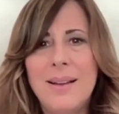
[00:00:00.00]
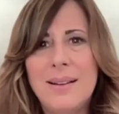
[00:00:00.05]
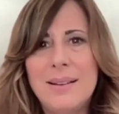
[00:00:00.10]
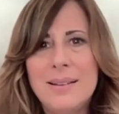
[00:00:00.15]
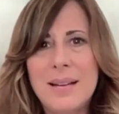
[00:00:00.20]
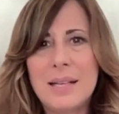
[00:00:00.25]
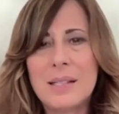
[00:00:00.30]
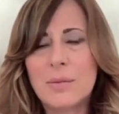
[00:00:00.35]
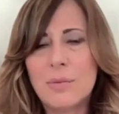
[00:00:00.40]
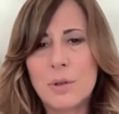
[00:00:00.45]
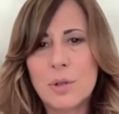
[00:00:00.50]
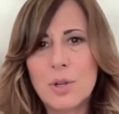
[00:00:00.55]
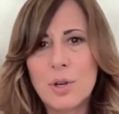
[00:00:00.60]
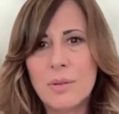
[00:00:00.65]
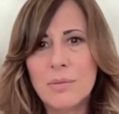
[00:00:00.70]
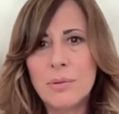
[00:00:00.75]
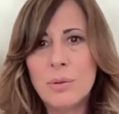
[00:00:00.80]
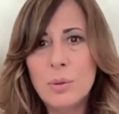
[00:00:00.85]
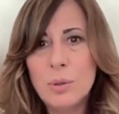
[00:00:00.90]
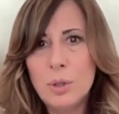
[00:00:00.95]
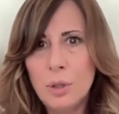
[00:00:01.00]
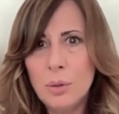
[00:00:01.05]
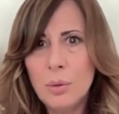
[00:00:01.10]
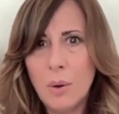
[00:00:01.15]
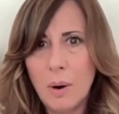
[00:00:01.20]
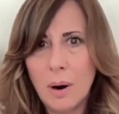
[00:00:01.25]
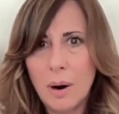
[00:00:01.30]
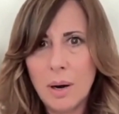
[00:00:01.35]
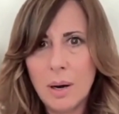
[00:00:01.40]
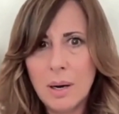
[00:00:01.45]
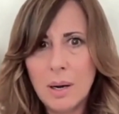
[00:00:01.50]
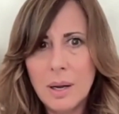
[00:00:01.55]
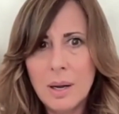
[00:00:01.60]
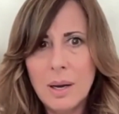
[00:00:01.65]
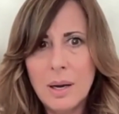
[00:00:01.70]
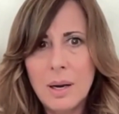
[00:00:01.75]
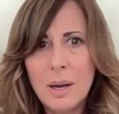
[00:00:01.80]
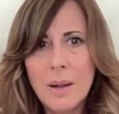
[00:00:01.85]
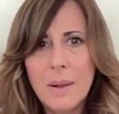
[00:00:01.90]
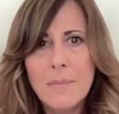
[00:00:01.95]
next version of who you are.
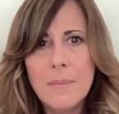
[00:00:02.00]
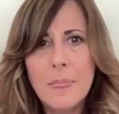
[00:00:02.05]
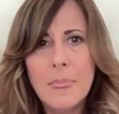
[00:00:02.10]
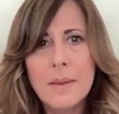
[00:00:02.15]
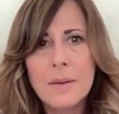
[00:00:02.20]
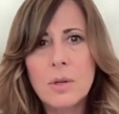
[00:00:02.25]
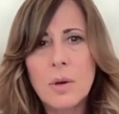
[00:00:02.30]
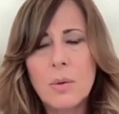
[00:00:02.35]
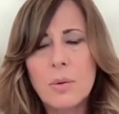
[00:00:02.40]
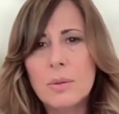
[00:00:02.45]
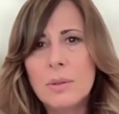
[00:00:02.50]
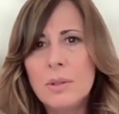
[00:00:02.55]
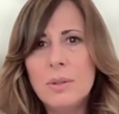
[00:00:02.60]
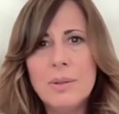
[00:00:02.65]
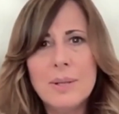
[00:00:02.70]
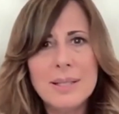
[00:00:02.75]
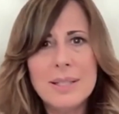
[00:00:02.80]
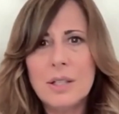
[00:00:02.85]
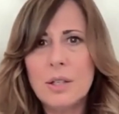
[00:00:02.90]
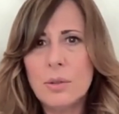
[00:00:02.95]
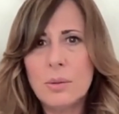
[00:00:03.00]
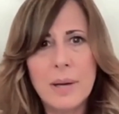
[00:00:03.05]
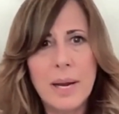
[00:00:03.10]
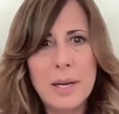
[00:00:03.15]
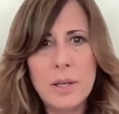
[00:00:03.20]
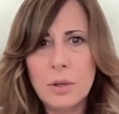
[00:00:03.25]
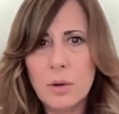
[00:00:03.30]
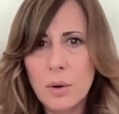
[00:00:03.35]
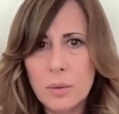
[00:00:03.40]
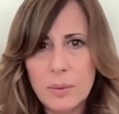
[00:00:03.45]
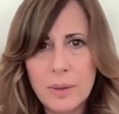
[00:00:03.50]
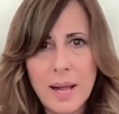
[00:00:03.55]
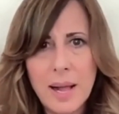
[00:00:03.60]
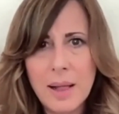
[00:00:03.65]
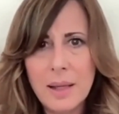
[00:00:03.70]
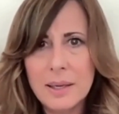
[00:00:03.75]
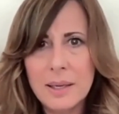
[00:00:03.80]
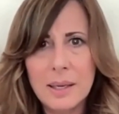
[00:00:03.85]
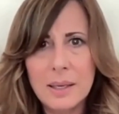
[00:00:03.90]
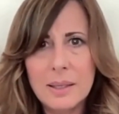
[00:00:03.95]
So you get to create your own
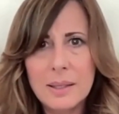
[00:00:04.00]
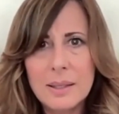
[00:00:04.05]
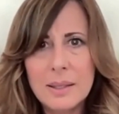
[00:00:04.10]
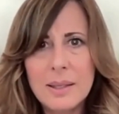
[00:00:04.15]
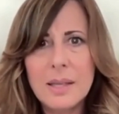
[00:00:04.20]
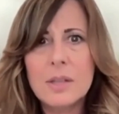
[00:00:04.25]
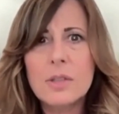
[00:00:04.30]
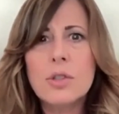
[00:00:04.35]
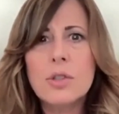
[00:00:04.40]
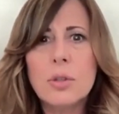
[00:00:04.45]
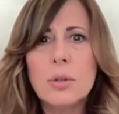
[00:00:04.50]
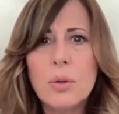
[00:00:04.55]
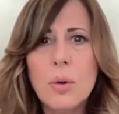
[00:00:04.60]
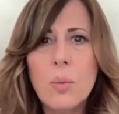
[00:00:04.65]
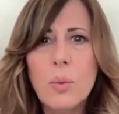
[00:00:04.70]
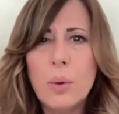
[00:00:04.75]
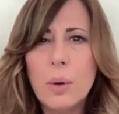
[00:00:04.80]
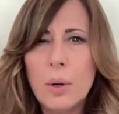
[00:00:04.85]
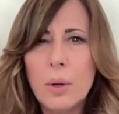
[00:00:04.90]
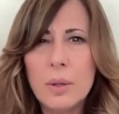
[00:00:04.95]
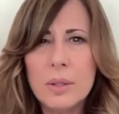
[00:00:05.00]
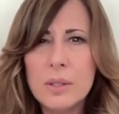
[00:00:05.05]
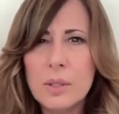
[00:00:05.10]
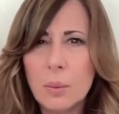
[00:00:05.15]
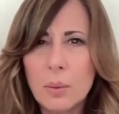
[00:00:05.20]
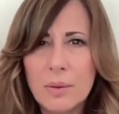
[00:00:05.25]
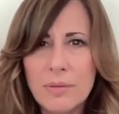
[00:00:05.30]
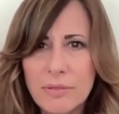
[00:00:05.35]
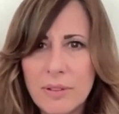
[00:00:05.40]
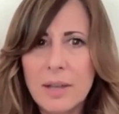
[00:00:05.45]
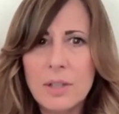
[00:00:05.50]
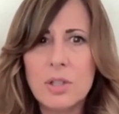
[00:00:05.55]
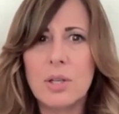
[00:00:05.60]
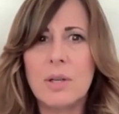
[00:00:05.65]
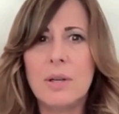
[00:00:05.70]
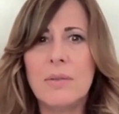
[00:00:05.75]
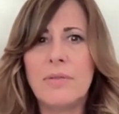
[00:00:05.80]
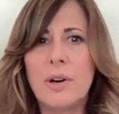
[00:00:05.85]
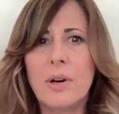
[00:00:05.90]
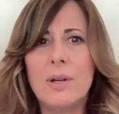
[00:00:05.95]
reality. The external world is a
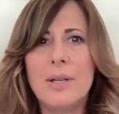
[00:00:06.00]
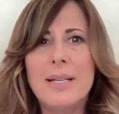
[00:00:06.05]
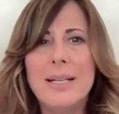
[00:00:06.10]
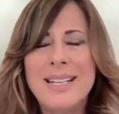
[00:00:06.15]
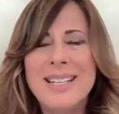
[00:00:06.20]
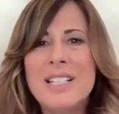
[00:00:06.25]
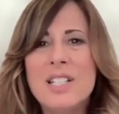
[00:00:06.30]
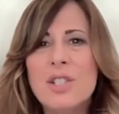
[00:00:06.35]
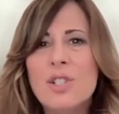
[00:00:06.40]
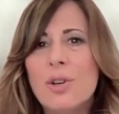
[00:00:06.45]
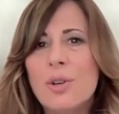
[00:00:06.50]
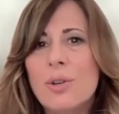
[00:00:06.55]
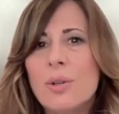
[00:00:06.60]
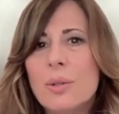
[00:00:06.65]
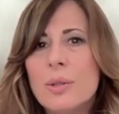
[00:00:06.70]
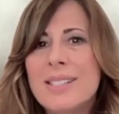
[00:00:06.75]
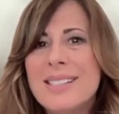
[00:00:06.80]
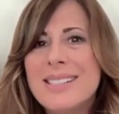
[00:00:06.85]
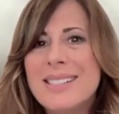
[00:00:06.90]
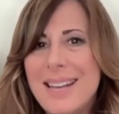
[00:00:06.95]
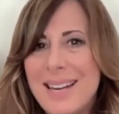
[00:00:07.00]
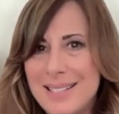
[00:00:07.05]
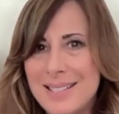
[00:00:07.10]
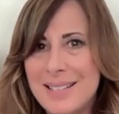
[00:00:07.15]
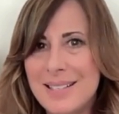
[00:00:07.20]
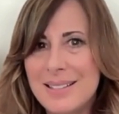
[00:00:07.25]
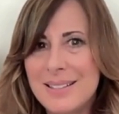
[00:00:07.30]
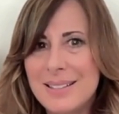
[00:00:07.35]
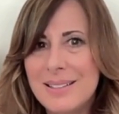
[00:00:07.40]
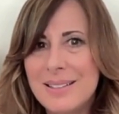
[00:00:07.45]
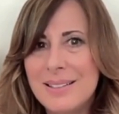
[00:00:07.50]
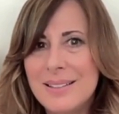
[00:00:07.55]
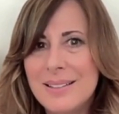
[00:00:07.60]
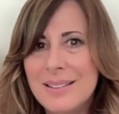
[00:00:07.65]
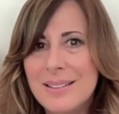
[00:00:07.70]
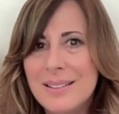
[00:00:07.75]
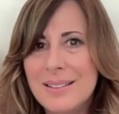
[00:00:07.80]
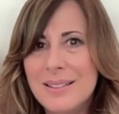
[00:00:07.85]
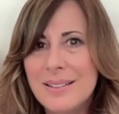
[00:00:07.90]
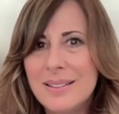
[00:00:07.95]
reflection of our internal state.
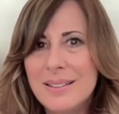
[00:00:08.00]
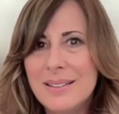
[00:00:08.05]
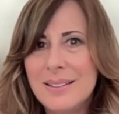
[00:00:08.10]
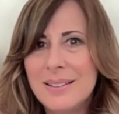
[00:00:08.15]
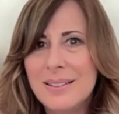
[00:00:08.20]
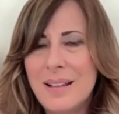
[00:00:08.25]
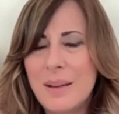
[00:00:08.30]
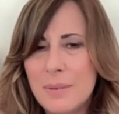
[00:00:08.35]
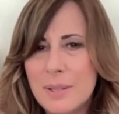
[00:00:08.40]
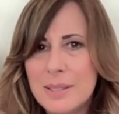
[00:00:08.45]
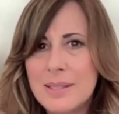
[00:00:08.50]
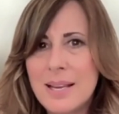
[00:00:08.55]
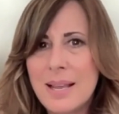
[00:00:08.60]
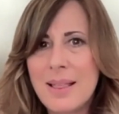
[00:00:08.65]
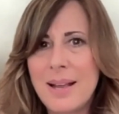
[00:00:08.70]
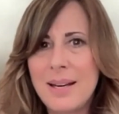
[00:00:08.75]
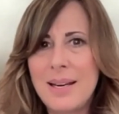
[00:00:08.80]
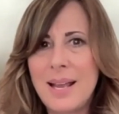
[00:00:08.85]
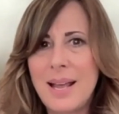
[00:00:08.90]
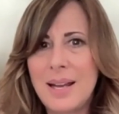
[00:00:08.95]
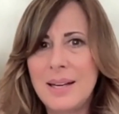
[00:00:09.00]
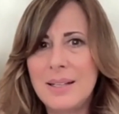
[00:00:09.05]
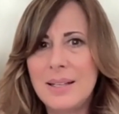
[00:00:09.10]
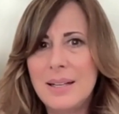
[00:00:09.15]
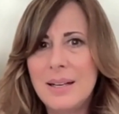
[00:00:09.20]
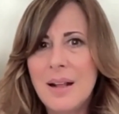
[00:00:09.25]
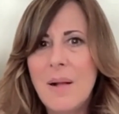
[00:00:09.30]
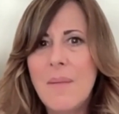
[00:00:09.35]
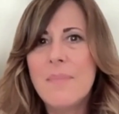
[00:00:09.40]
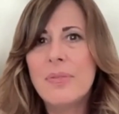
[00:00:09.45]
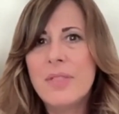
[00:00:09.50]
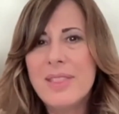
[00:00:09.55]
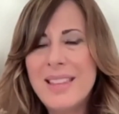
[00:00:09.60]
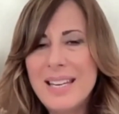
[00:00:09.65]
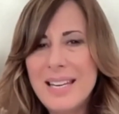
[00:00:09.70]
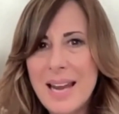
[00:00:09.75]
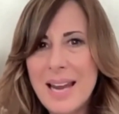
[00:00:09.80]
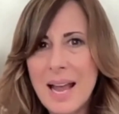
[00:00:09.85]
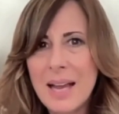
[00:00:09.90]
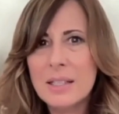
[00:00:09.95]
I'm going to say that again.
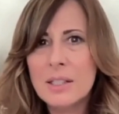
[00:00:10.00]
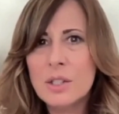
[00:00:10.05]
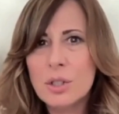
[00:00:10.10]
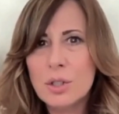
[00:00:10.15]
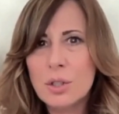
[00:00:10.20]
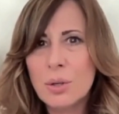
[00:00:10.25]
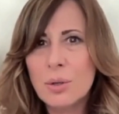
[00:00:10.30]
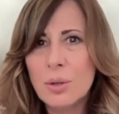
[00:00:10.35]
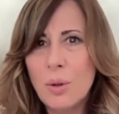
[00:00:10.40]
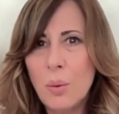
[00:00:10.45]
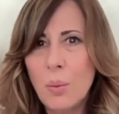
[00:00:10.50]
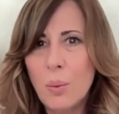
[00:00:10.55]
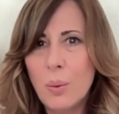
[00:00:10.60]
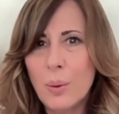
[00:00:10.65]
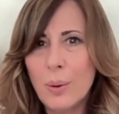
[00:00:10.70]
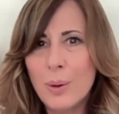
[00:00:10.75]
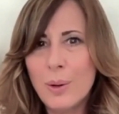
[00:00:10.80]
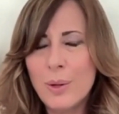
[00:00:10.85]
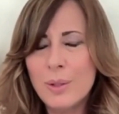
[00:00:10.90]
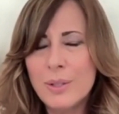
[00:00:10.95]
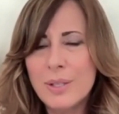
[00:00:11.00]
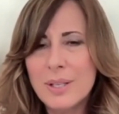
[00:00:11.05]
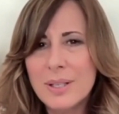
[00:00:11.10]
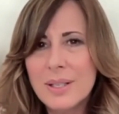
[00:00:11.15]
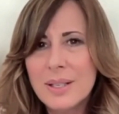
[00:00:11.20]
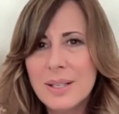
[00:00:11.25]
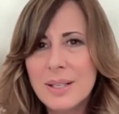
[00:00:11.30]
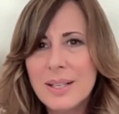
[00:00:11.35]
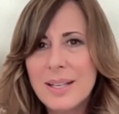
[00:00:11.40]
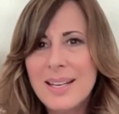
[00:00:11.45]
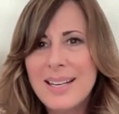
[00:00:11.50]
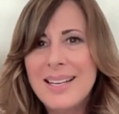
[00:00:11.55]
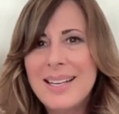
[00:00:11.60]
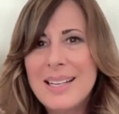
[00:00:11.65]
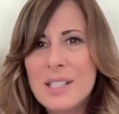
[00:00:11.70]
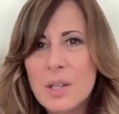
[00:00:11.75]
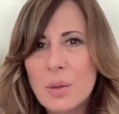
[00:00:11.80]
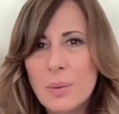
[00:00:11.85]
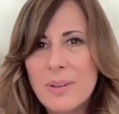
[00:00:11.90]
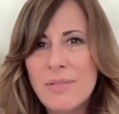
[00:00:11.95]
The external world
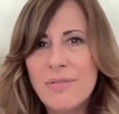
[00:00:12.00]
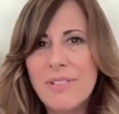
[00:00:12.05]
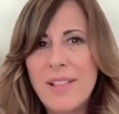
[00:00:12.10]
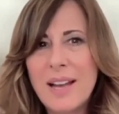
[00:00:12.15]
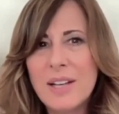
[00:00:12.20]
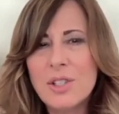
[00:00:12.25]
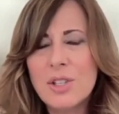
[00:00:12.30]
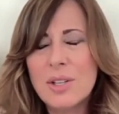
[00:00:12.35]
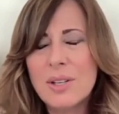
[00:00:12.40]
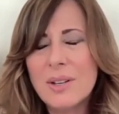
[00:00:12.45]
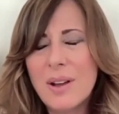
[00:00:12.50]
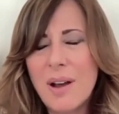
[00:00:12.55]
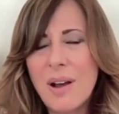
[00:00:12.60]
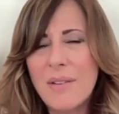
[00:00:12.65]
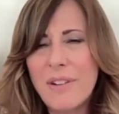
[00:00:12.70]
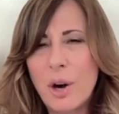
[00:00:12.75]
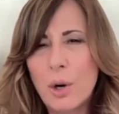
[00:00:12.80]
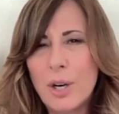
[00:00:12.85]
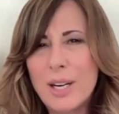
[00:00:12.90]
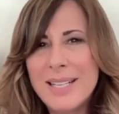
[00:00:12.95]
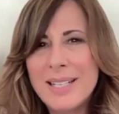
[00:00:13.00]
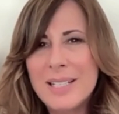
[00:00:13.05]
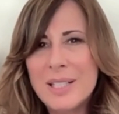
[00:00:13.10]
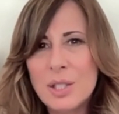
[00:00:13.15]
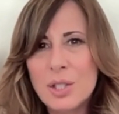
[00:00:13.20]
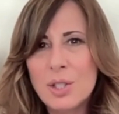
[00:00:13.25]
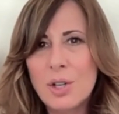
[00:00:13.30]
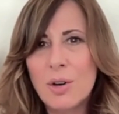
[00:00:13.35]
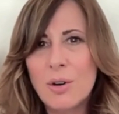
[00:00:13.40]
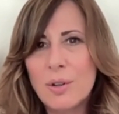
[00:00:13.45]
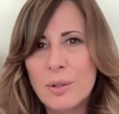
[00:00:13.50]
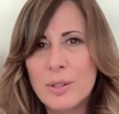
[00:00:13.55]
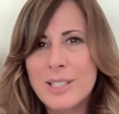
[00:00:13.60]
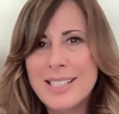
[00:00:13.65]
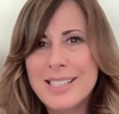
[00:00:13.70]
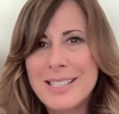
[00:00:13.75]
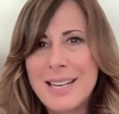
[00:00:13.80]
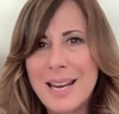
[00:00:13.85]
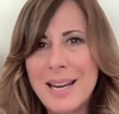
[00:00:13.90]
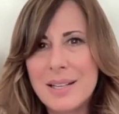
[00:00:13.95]
is a reflection of our internal
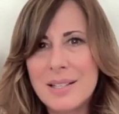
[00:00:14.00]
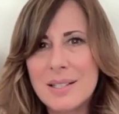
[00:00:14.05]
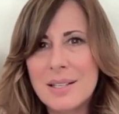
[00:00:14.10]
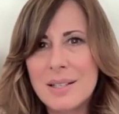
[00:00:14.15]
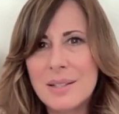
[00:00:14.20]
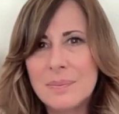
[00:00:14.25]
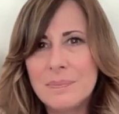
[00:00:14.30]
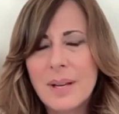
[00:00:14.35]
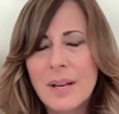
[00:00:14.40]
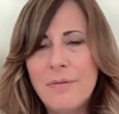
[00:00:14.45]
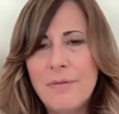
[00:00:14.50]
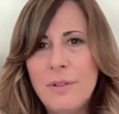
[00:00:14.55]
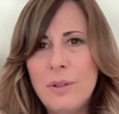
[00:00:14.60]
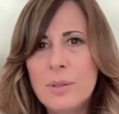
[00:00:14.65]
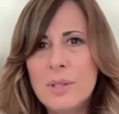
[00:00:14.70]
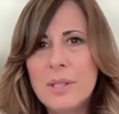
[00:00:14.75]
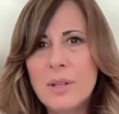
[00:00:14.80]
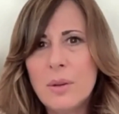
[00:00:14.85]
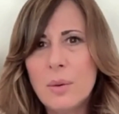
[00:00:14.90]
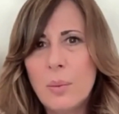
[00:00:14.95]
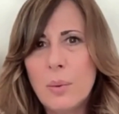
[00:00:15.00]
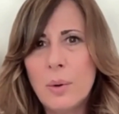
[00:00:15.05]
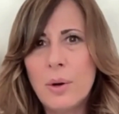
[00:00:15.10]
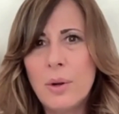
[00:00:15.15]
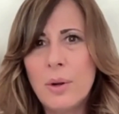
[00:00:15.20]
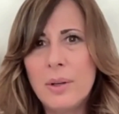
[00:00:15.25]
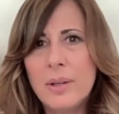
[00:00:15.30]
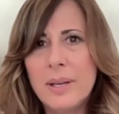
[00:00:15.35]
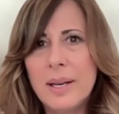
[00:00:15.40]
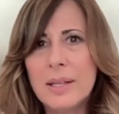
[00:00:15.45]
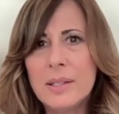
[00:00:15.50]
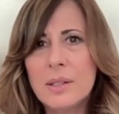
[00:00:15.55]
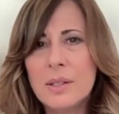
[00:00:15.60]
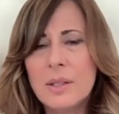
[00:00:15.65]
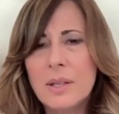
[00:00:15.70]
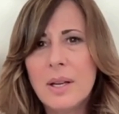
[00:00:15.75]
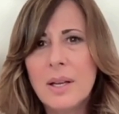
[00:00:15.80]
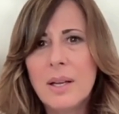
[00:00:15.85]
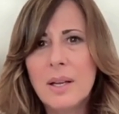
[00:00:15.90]
state. If you see the world as